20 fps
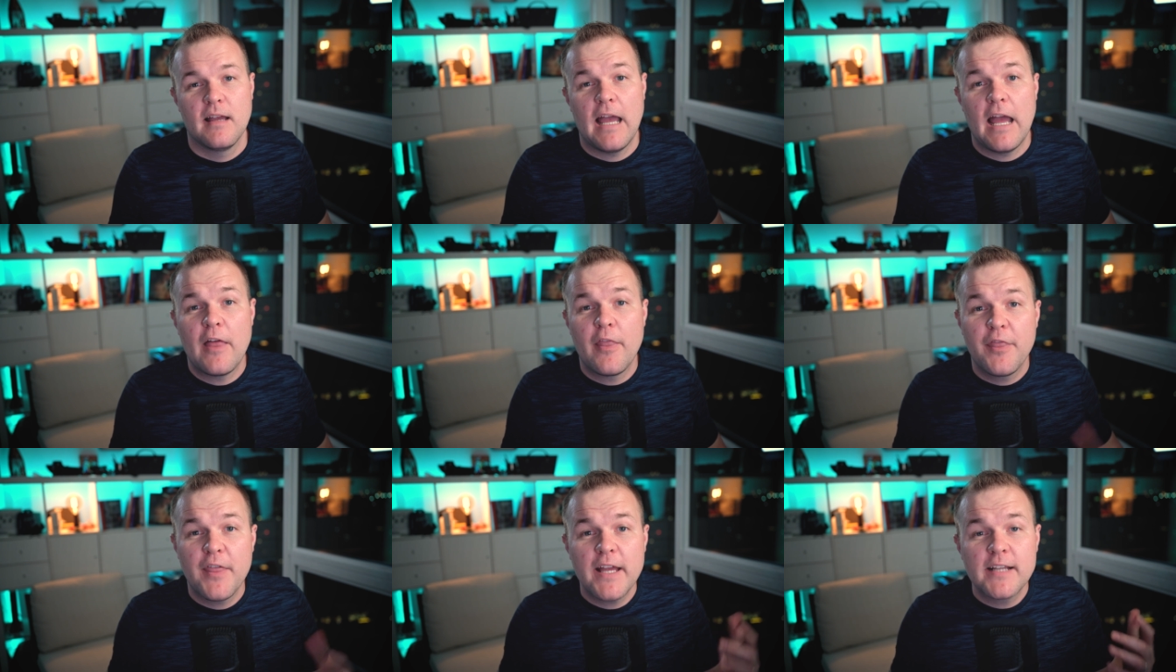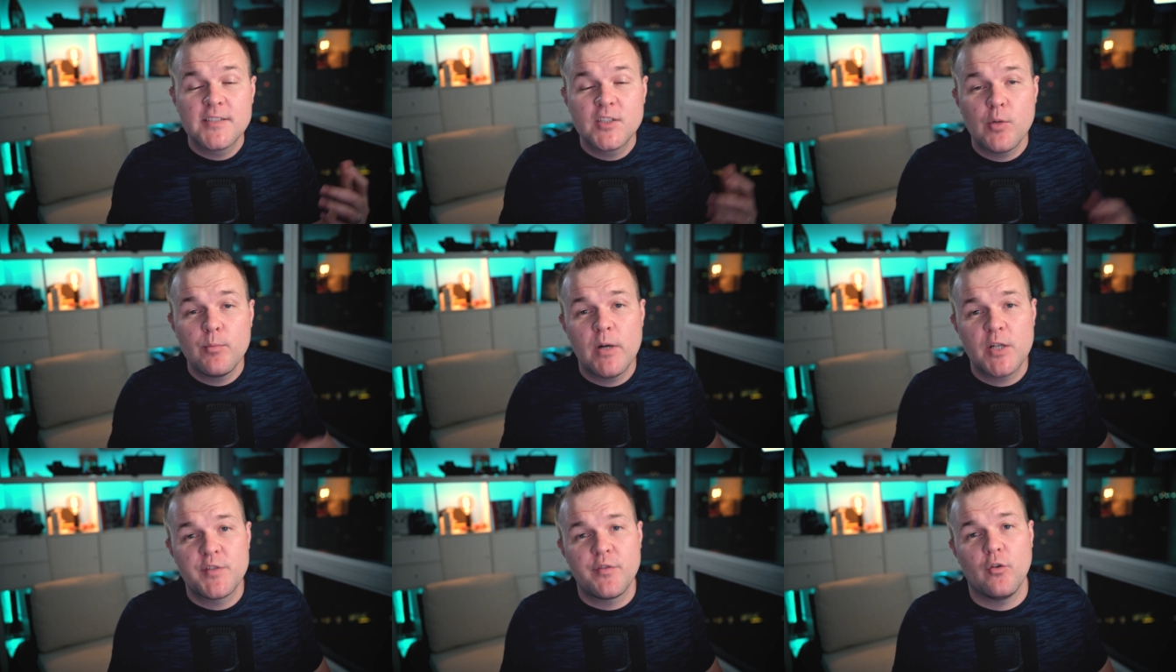And thanks
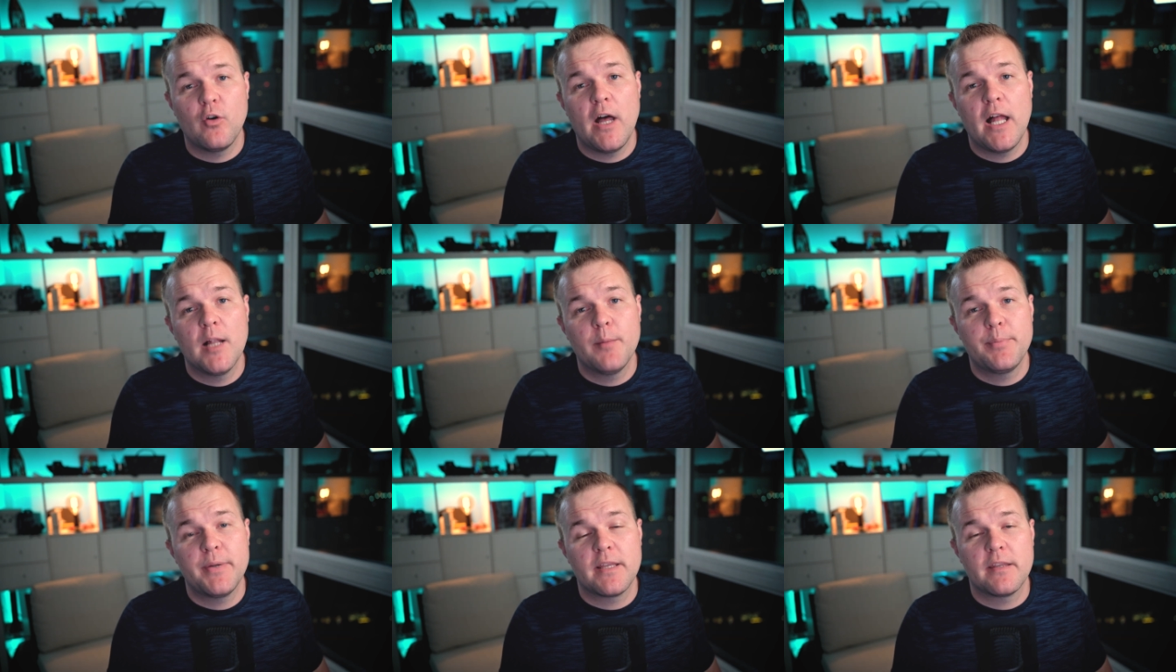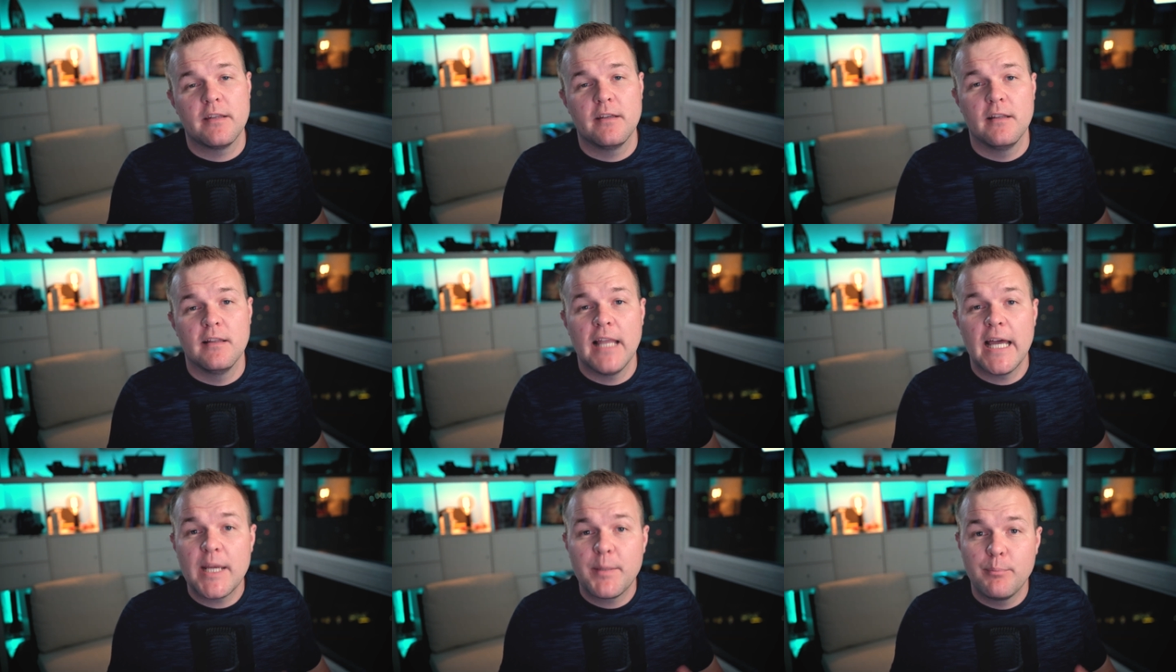so much for helping the
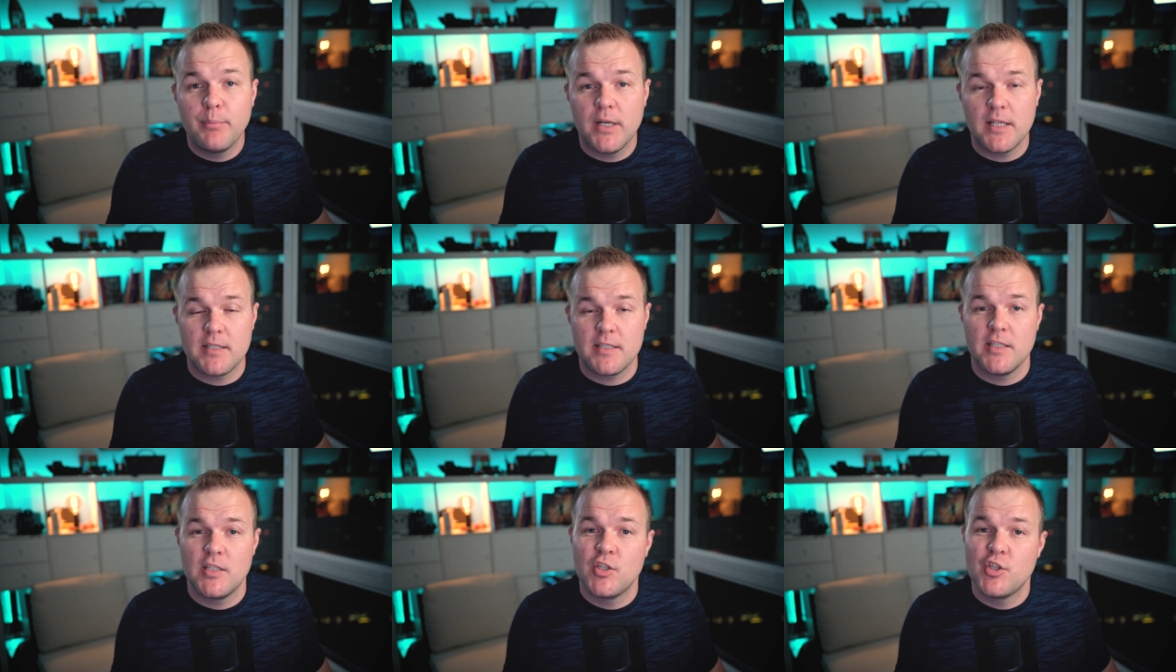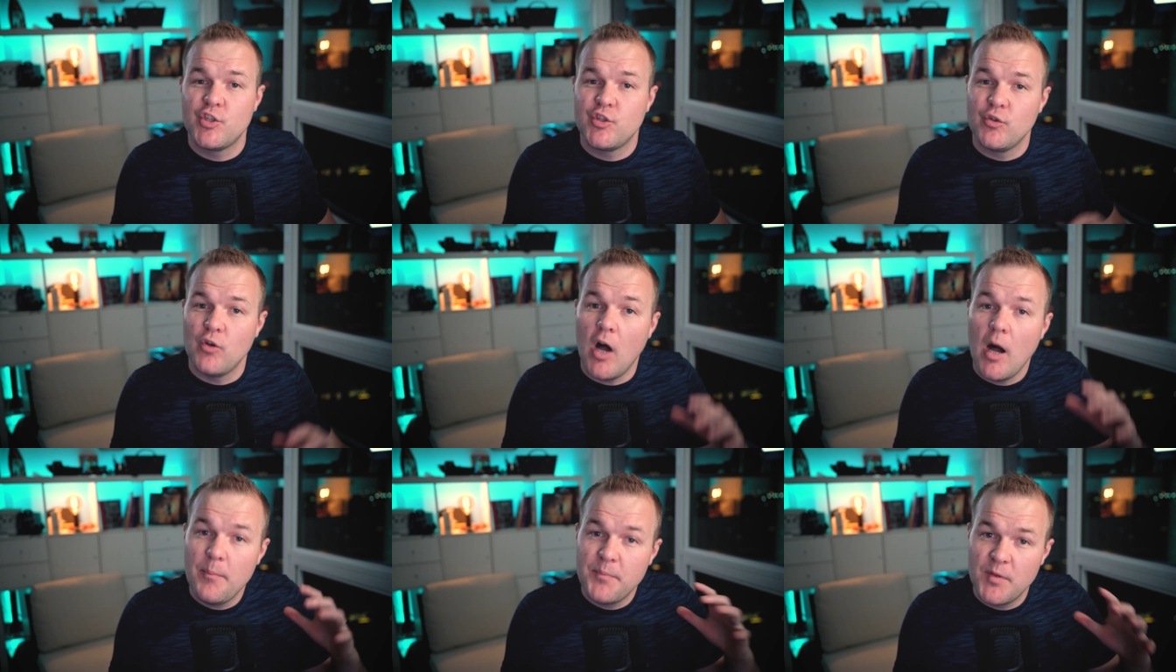like button
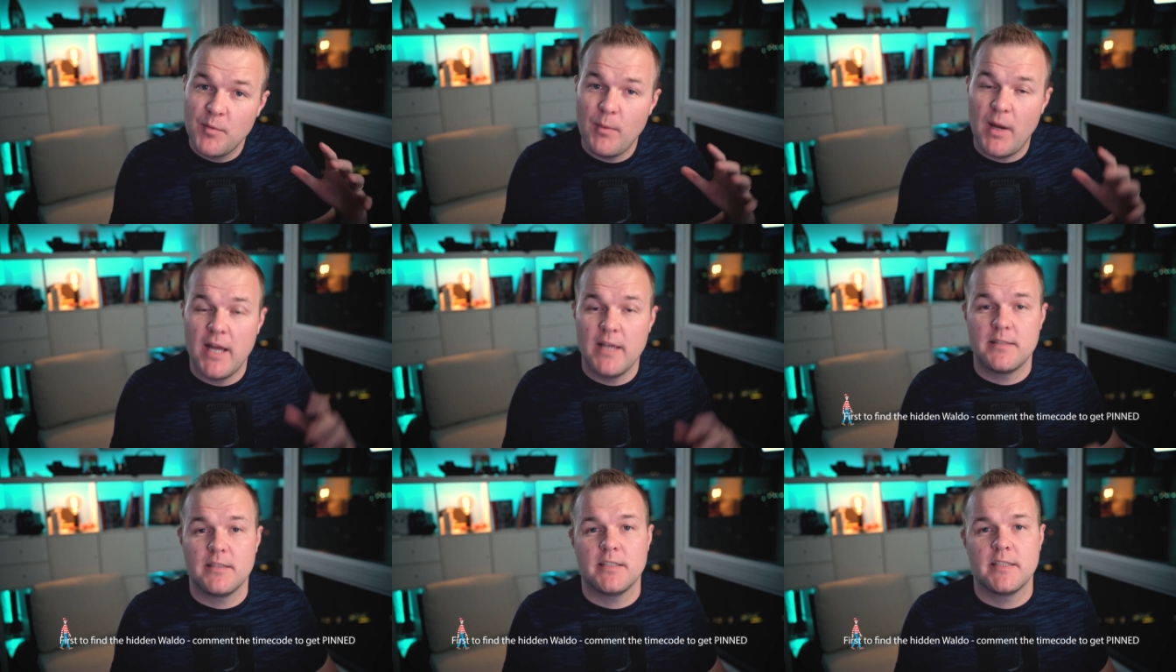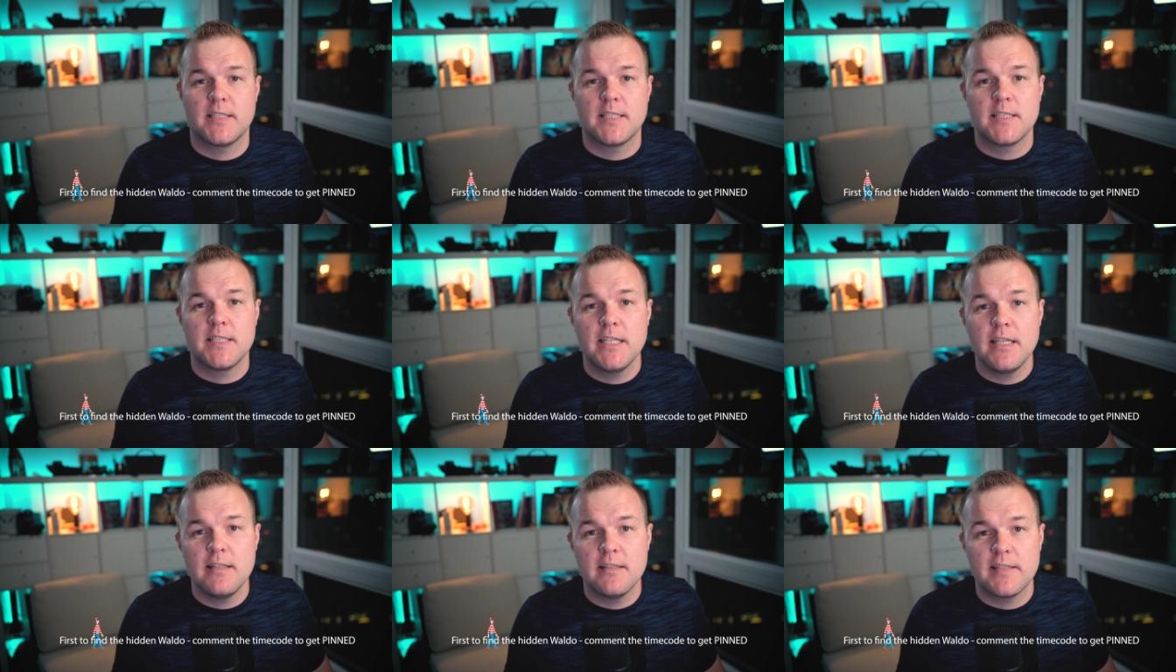to optimize his
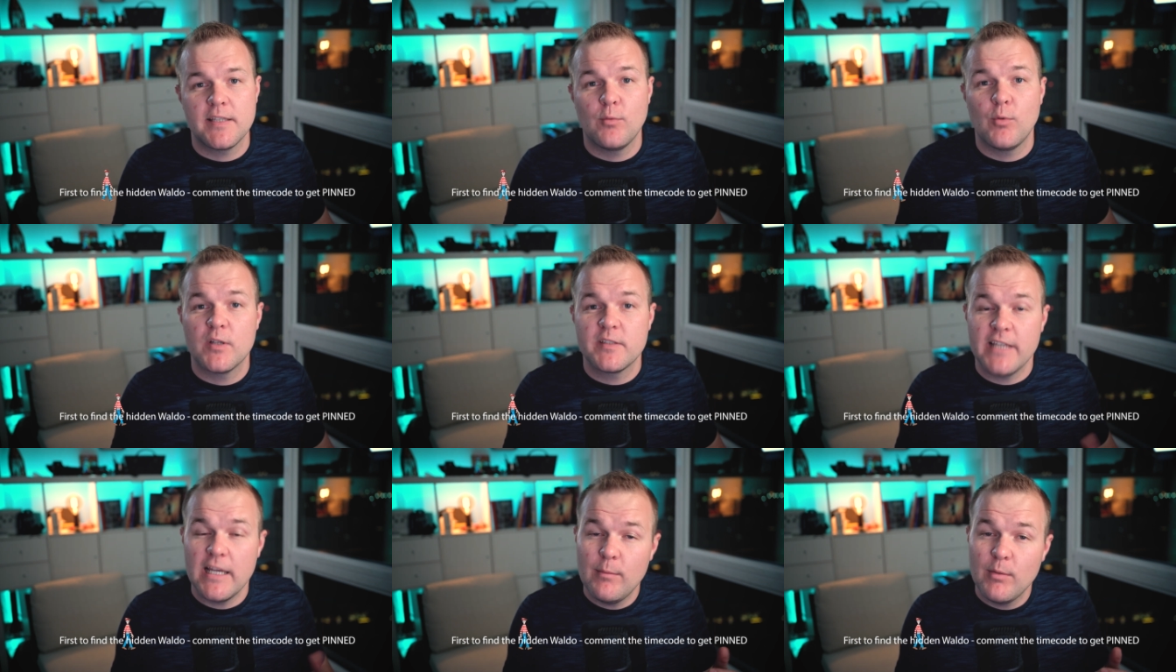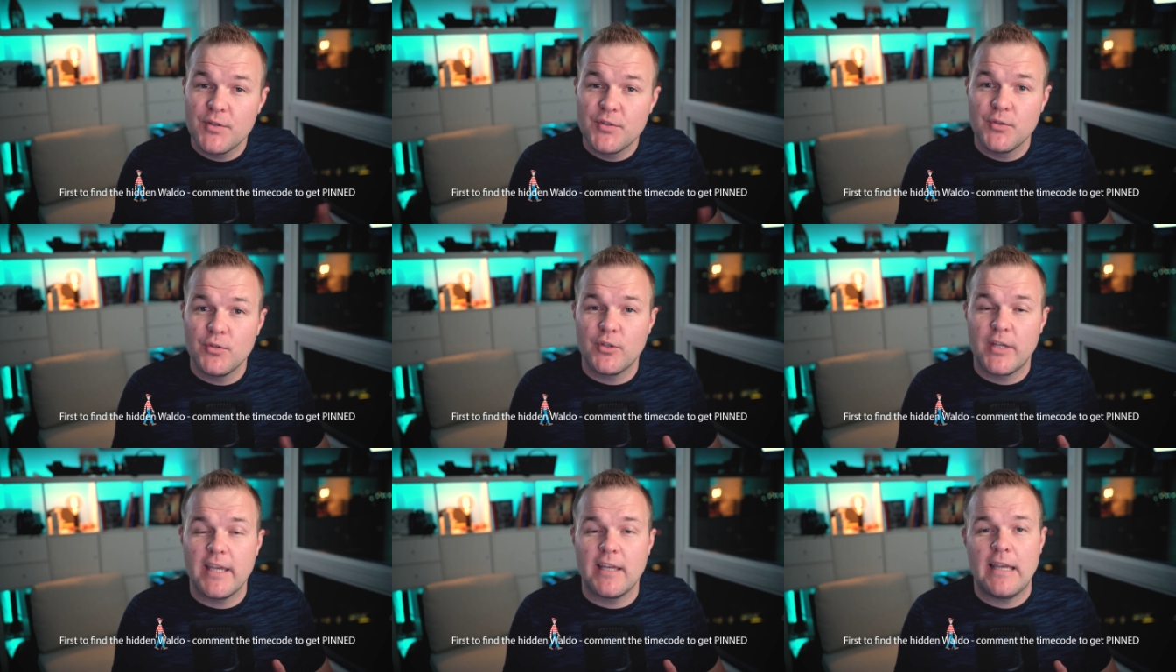scenes. He was able
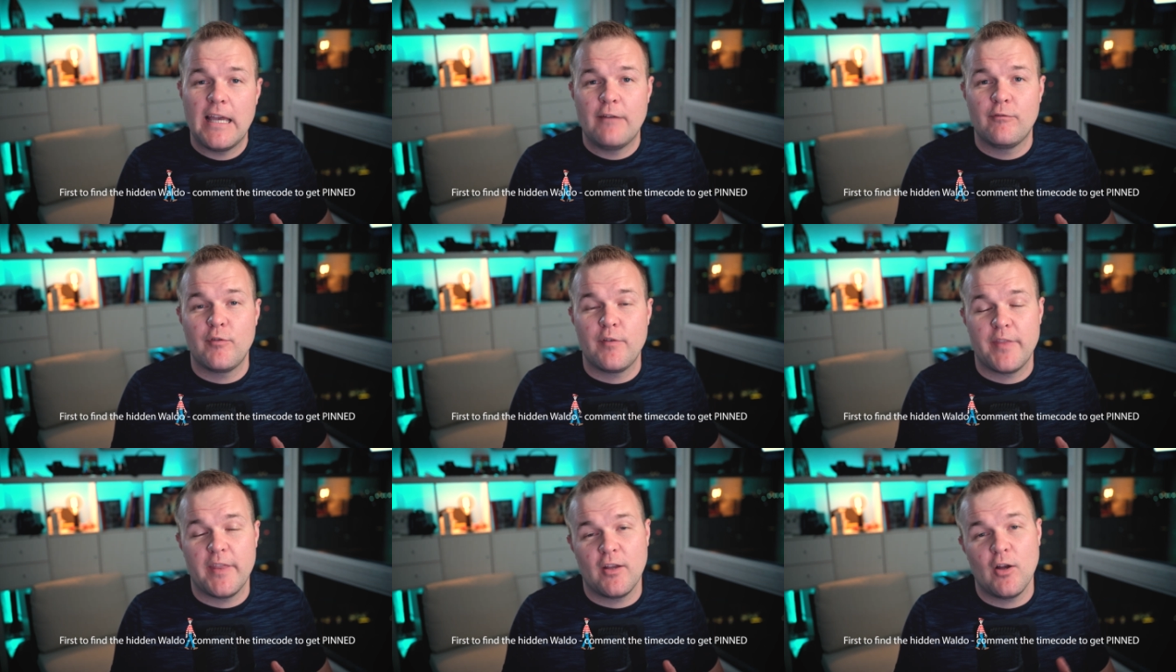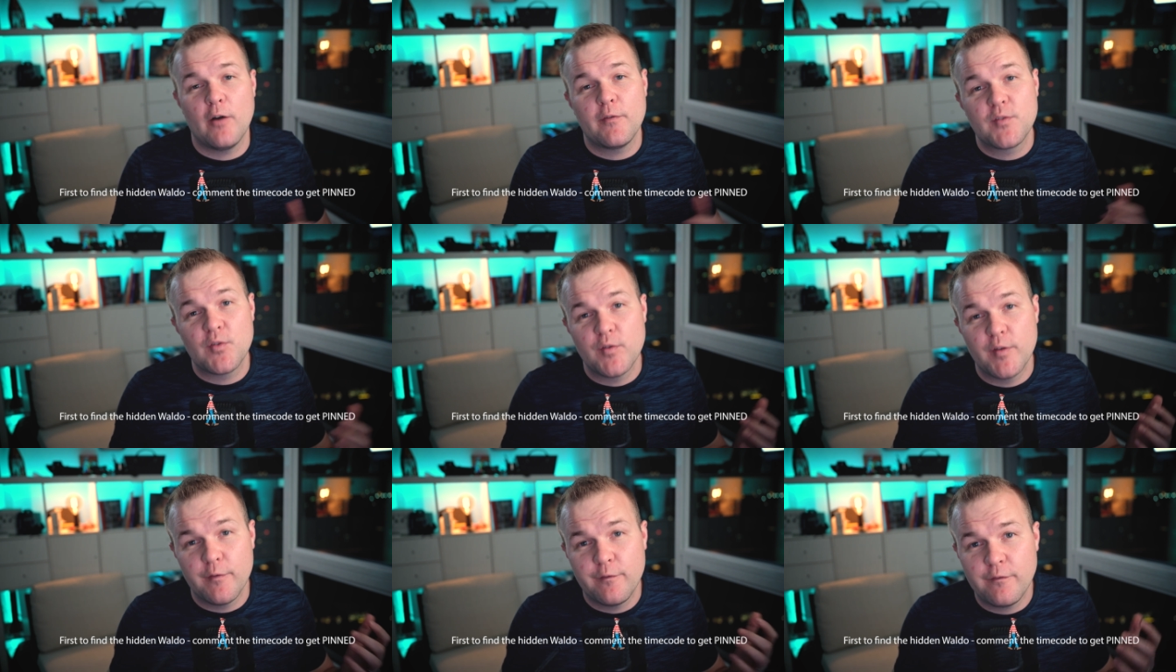to kick everything off
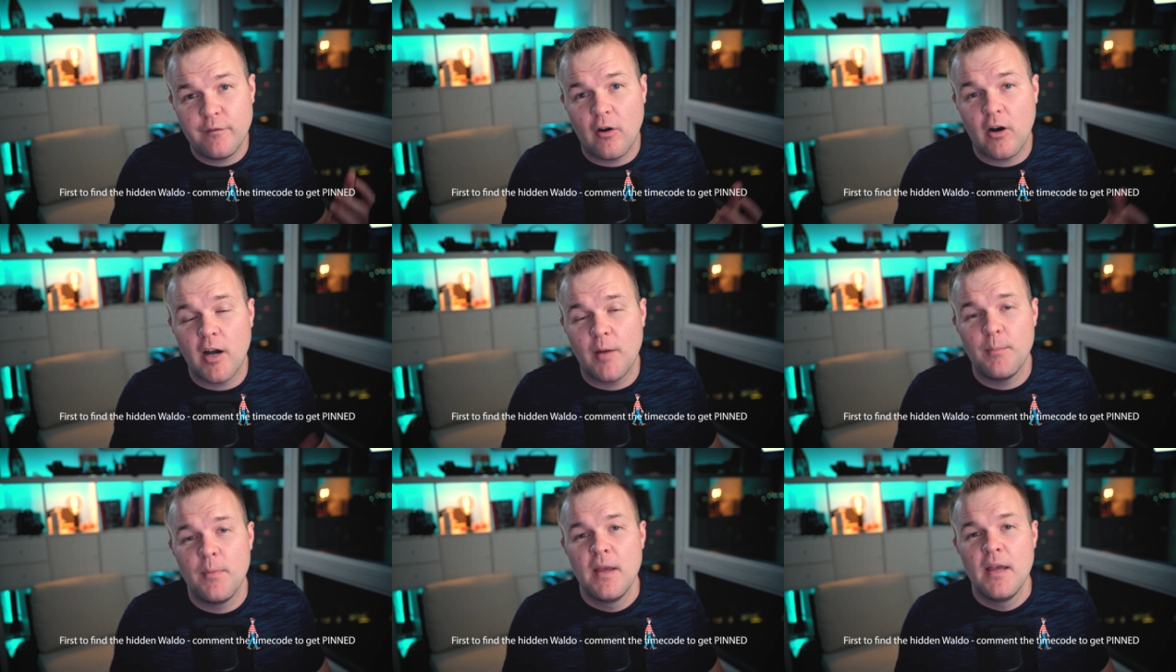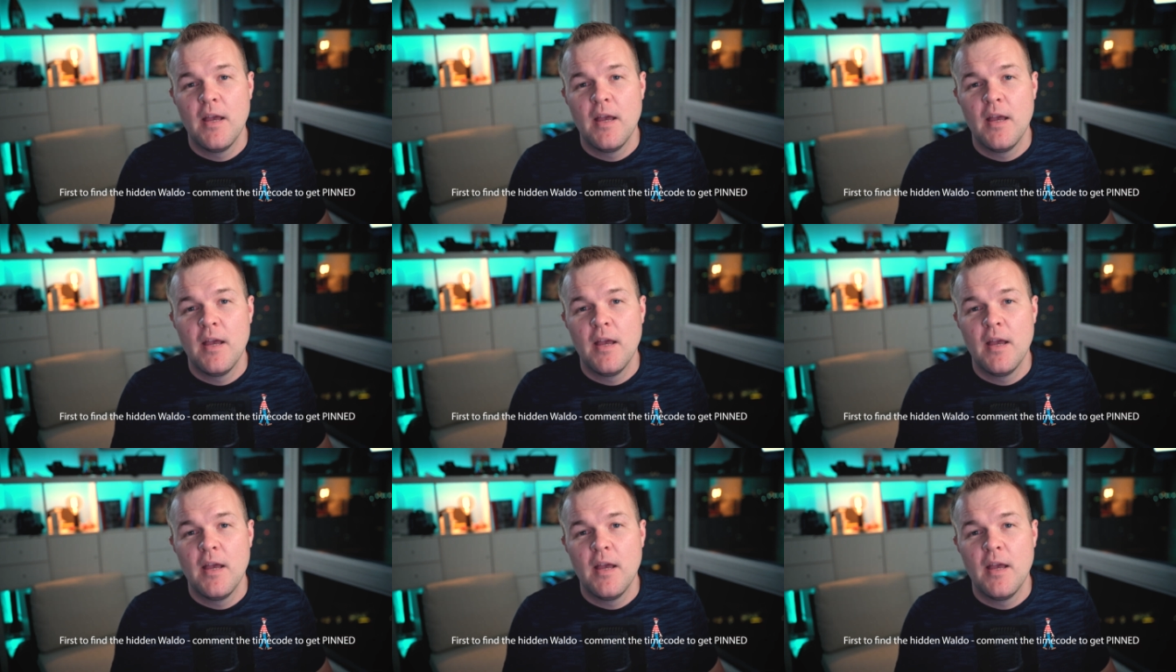to the farm.